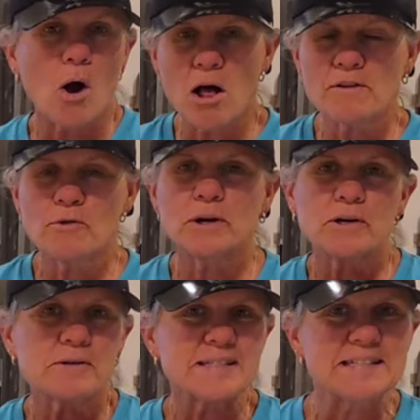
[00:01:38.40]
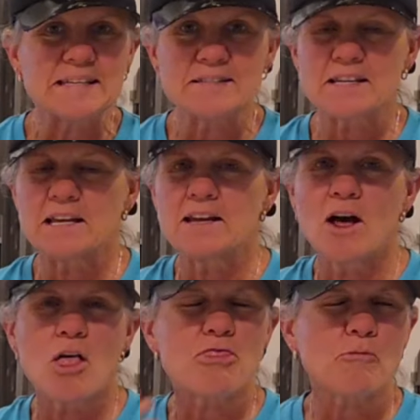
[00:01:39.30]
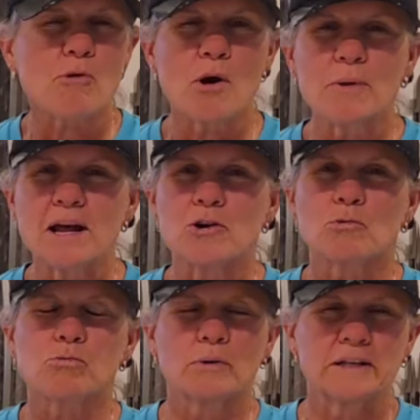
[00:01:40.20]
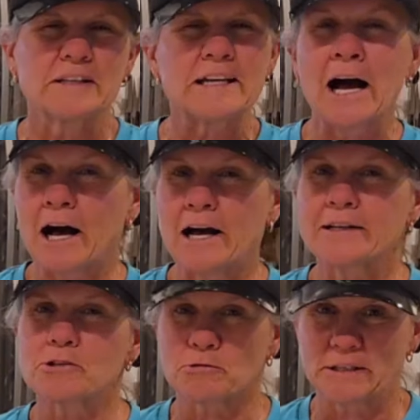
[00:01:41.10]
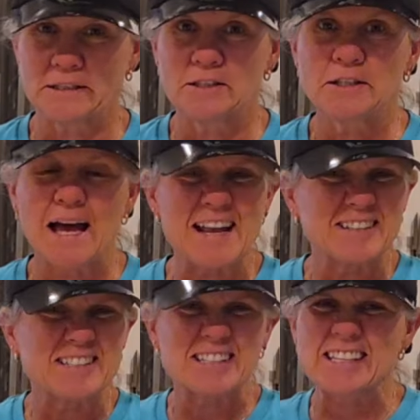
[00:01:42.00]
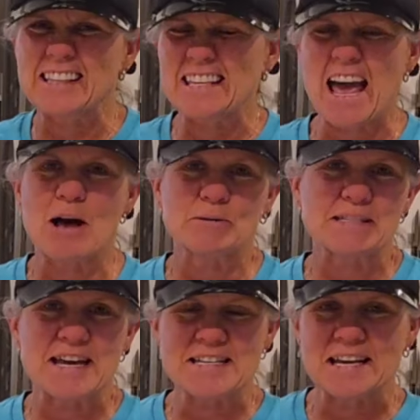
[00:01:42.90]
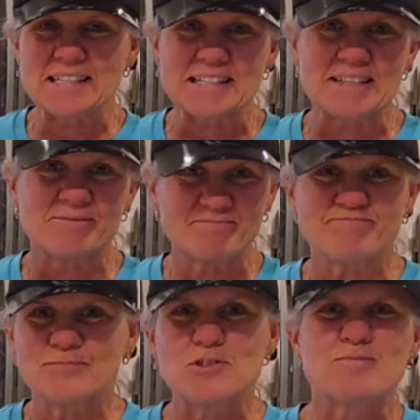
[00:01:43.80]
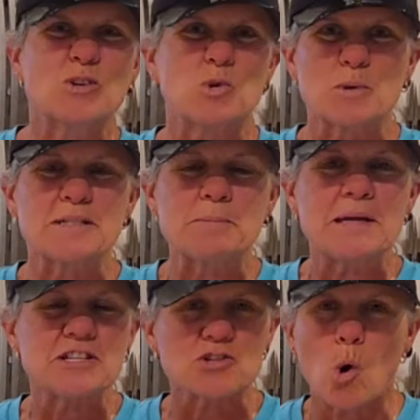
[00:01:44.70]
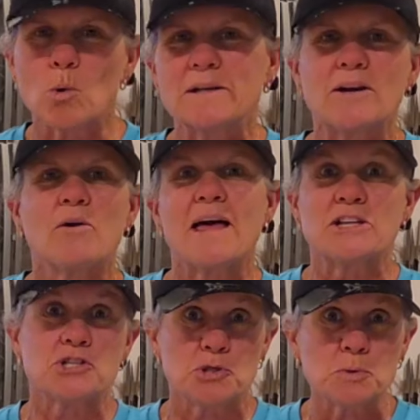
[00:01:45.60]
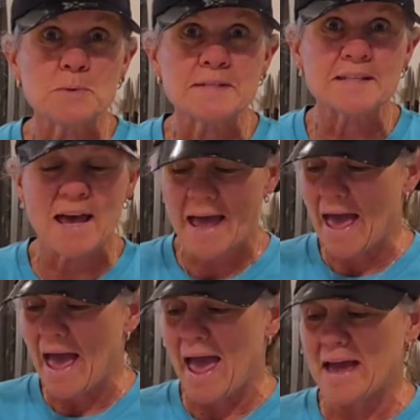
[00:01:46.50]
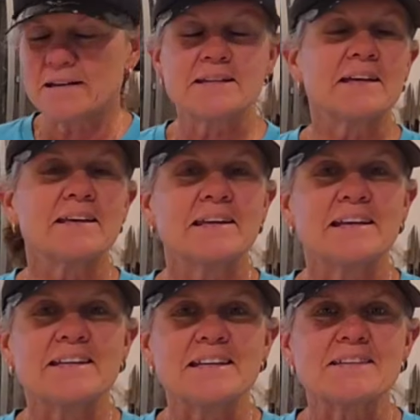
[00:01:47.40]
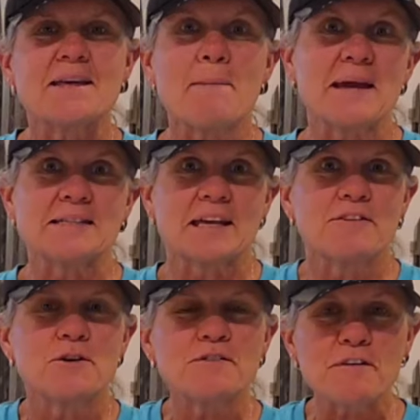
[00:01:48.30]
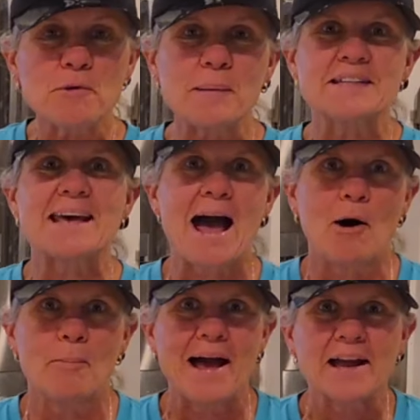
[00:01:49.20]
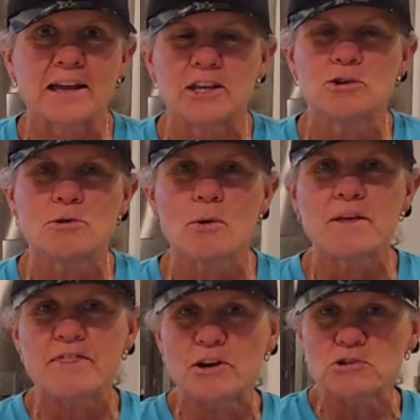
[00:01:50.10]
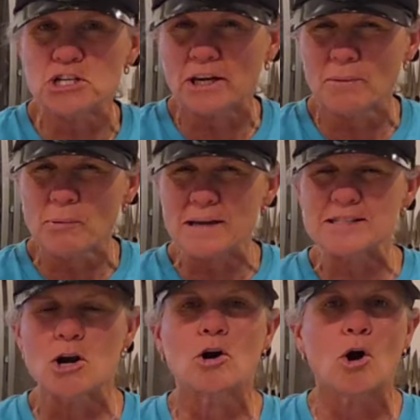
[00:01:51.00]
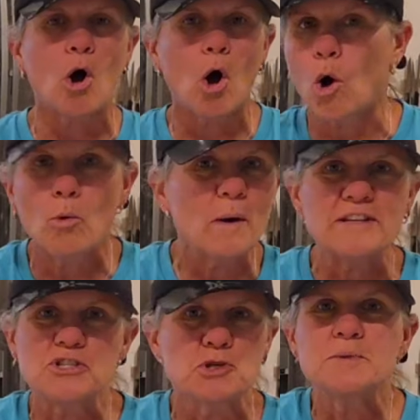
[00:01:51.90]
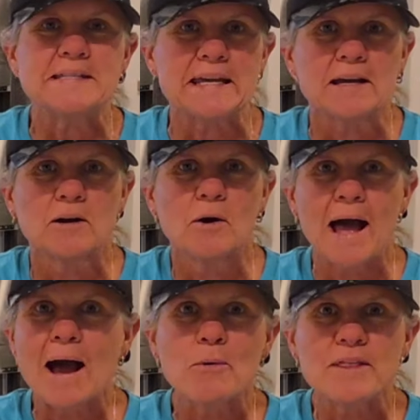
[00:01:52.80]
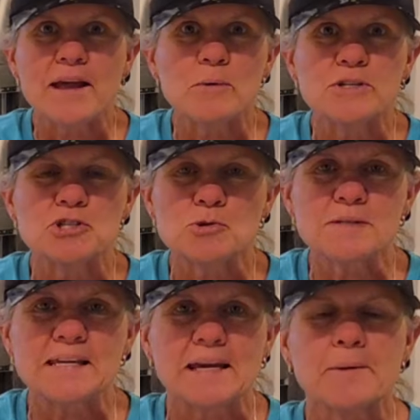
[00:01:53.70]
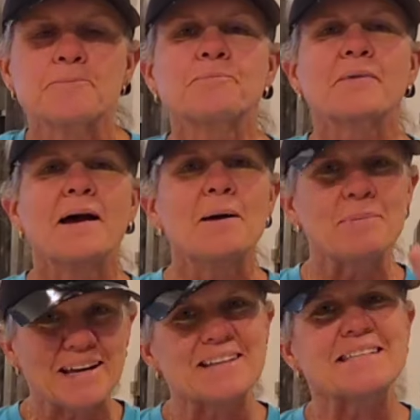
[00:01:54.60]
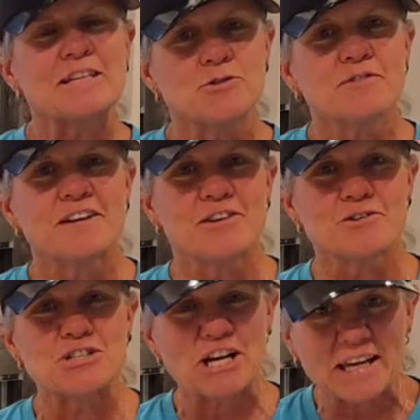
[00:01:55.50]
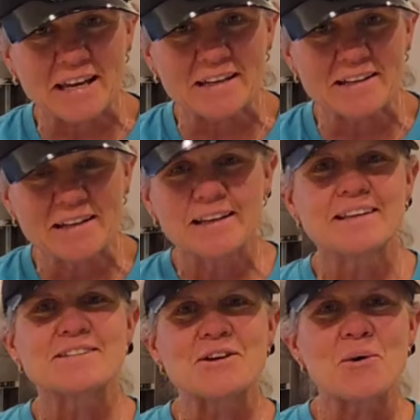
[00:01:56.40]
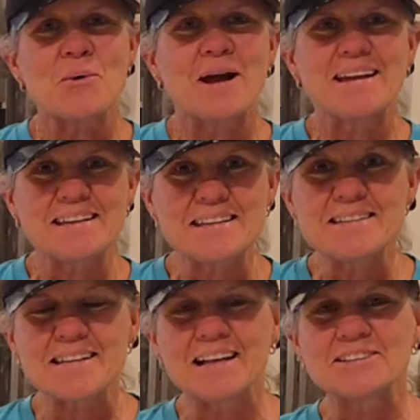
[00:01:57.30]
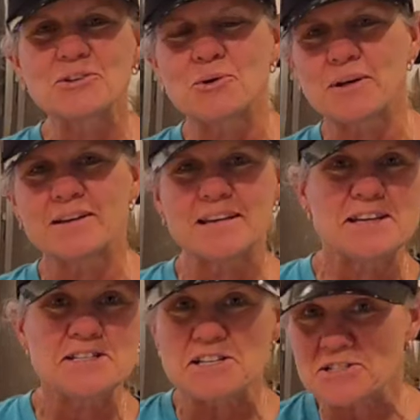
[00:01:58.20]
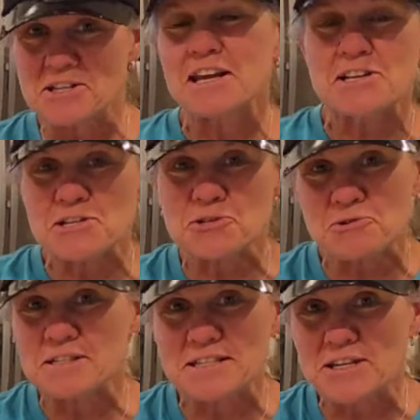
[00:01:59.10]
olive oil, season, throw it on a really hot grill and just get the outside nice and crispy. Just hold in all that juice. And it is amazing. If you've ever been to Outback, you know that their chicken breasts are always juicy. How are they always juicy? Because they sous vide their chicken. So it is a little industry